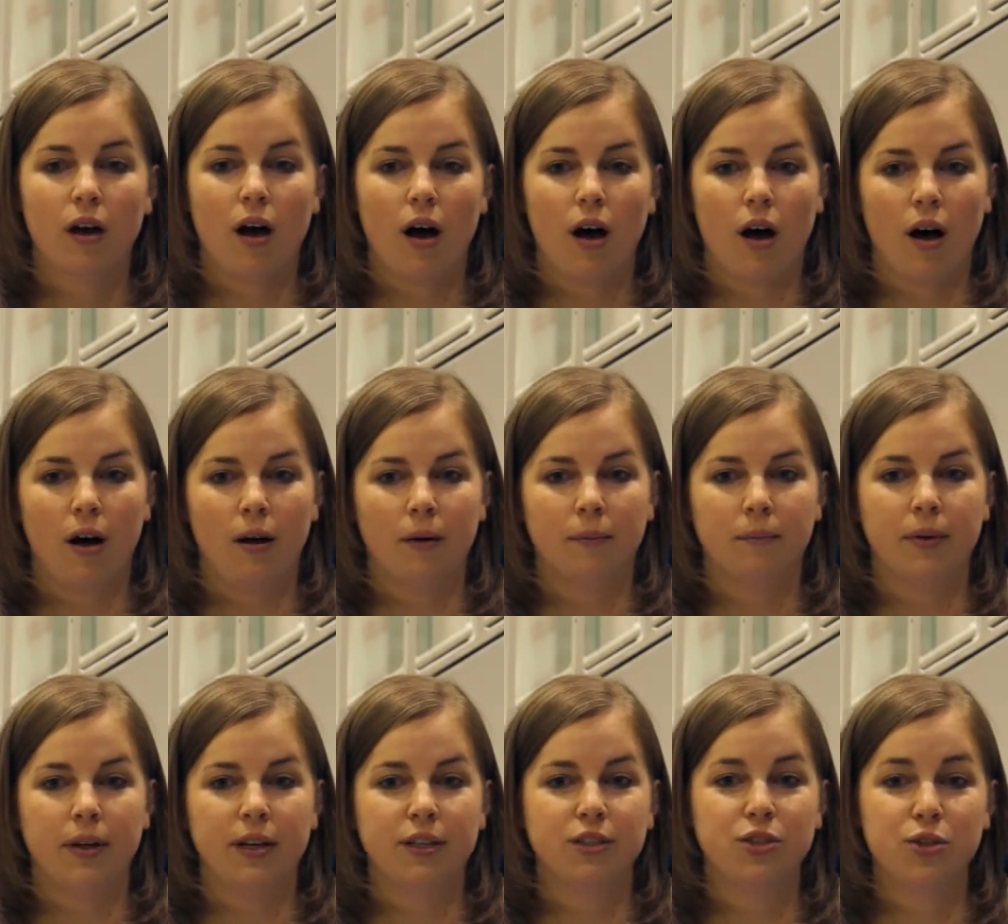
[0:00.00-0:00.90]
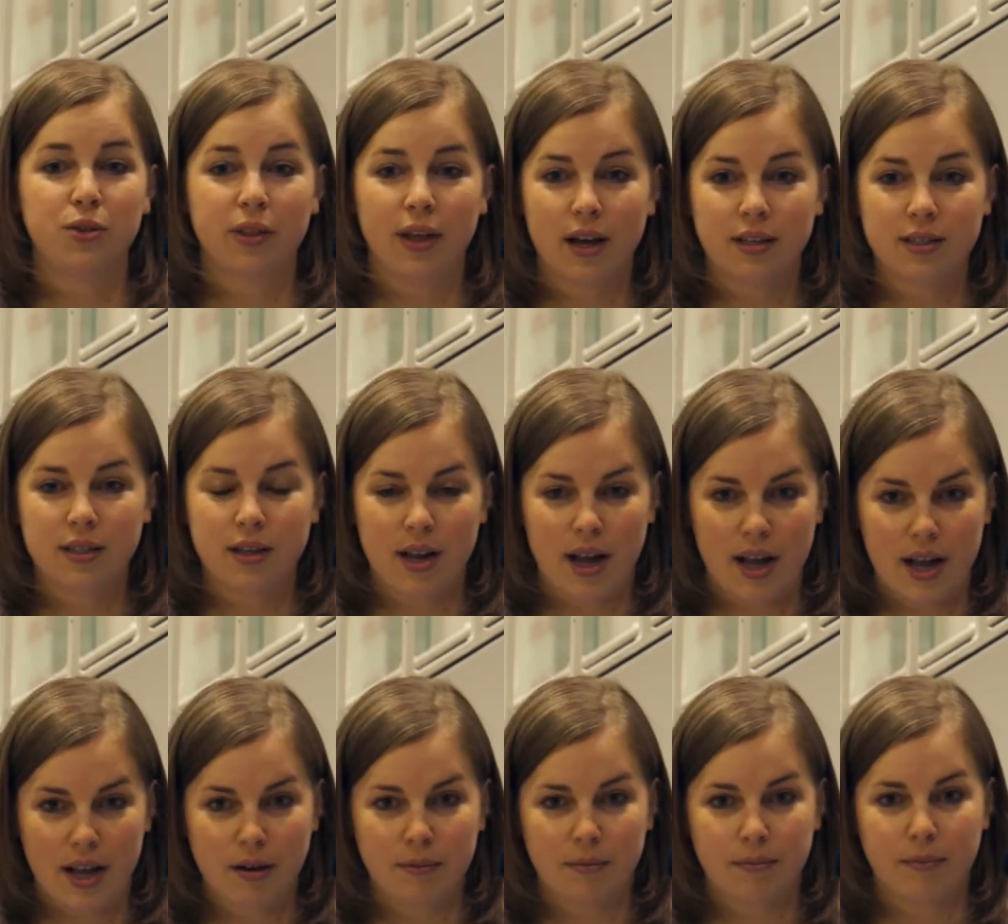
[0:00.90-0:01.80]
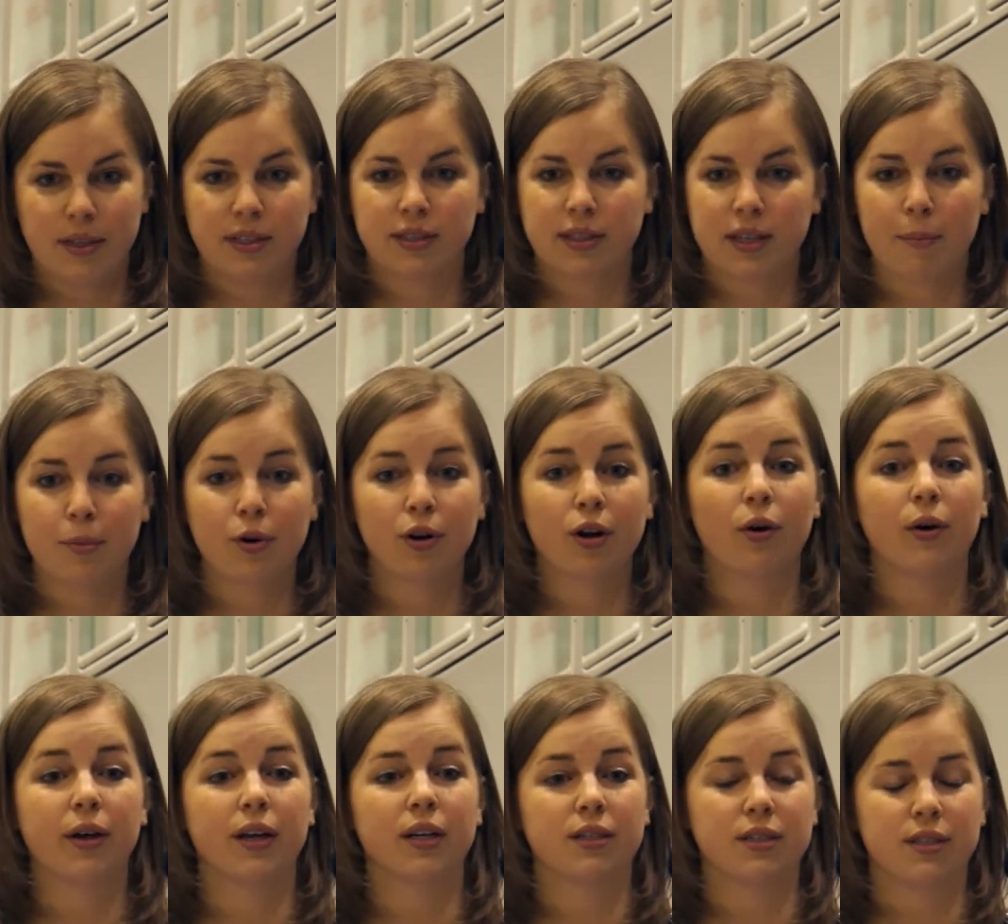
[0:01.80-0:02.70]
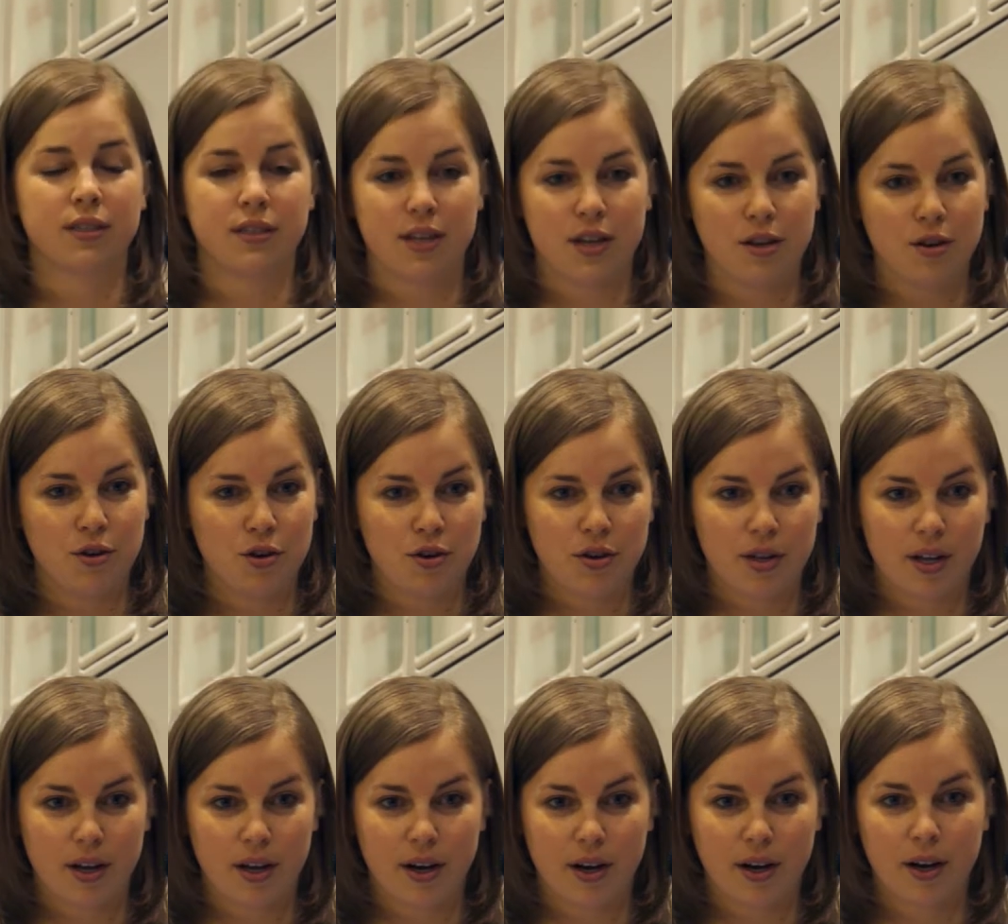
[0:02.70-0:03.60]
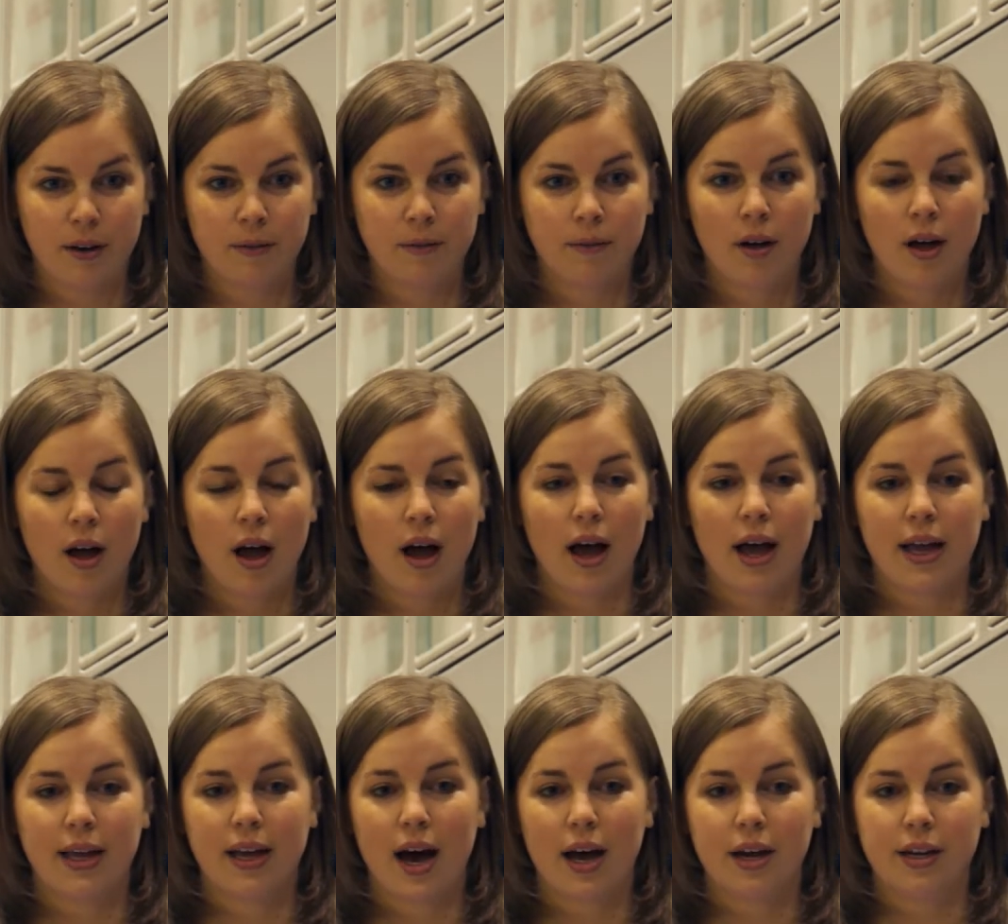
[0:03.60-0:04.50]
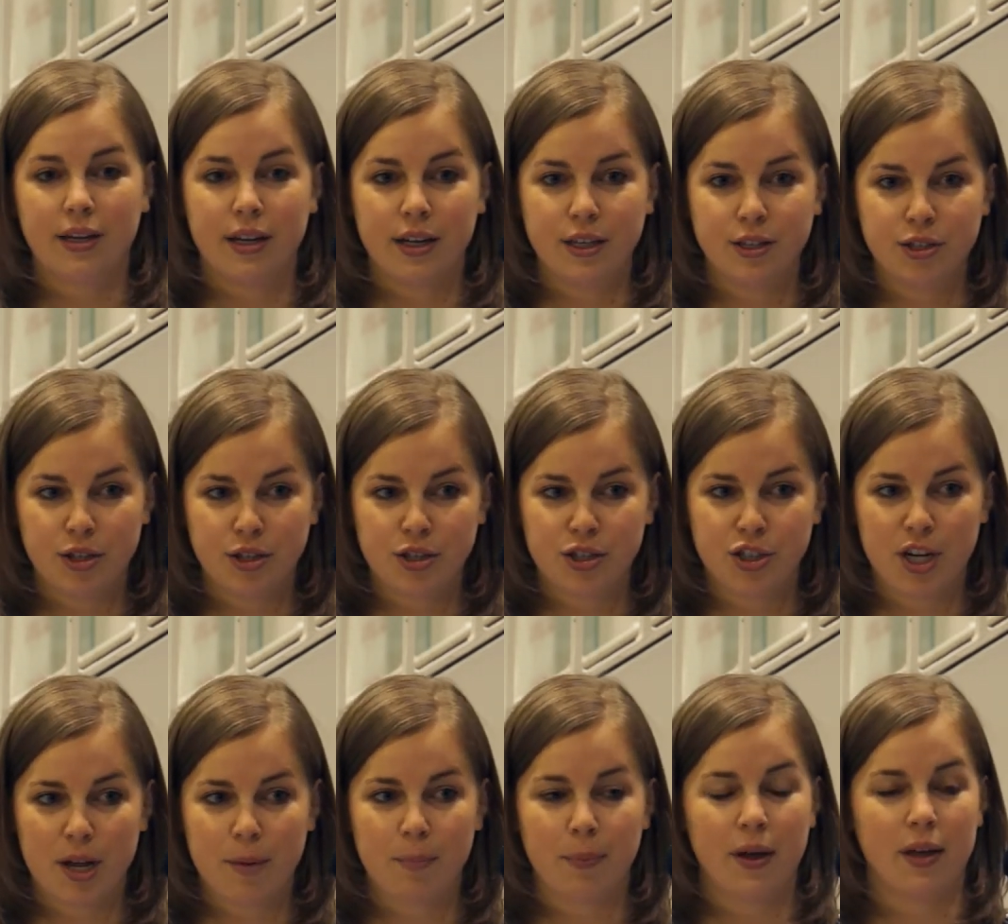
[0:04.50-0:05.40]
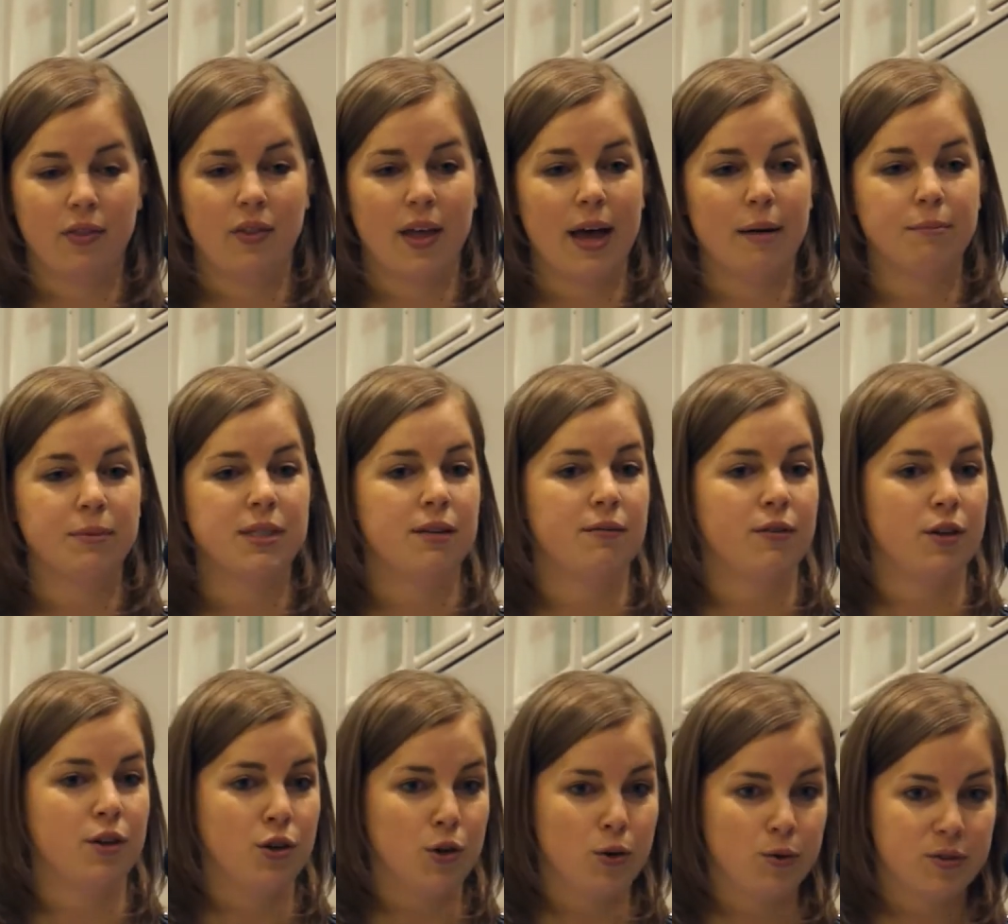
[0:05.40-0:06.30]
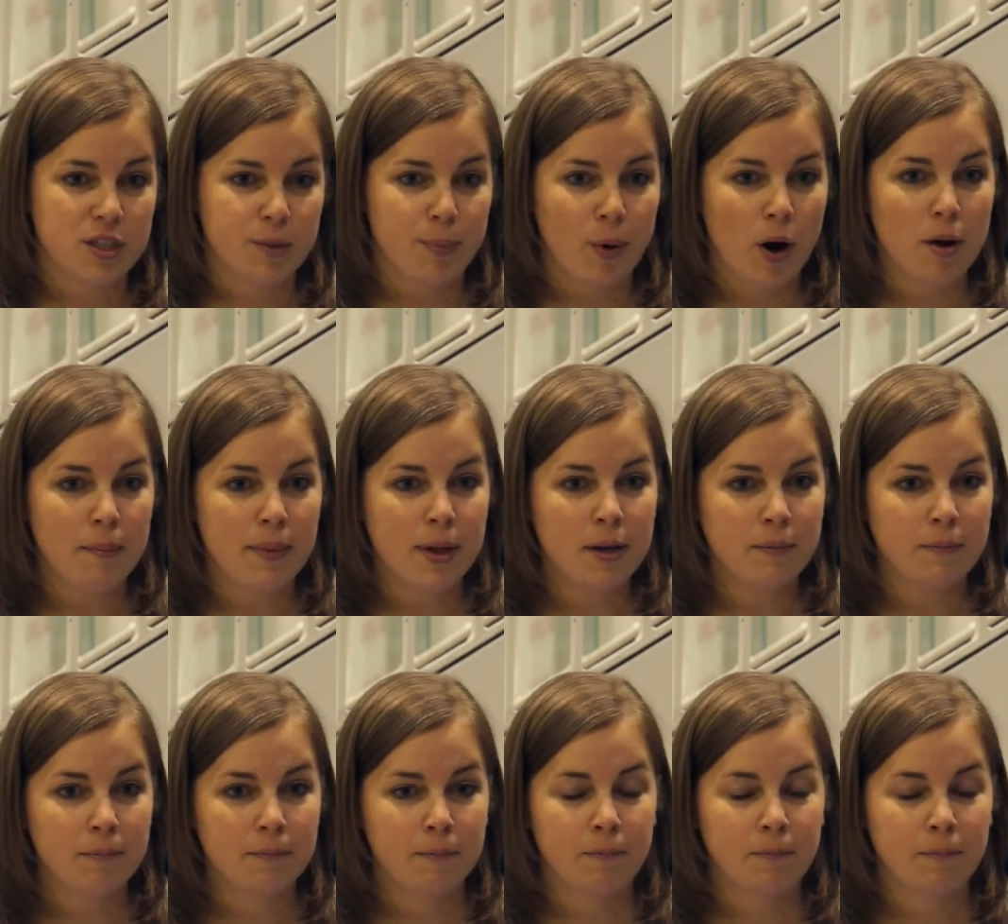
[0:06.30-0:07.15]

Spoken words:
in 2008, my summer going into senior year, I got an internship in the MTV News department.